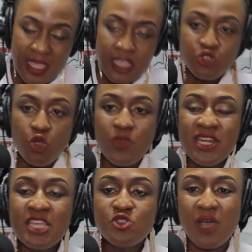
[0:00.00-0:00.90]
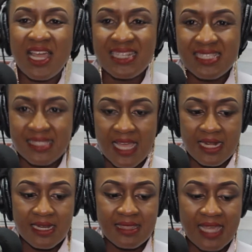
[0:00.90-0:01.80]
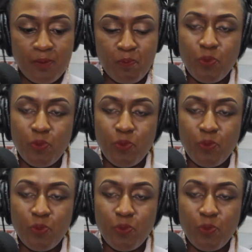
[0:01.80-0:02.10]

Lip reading: So we need to understand that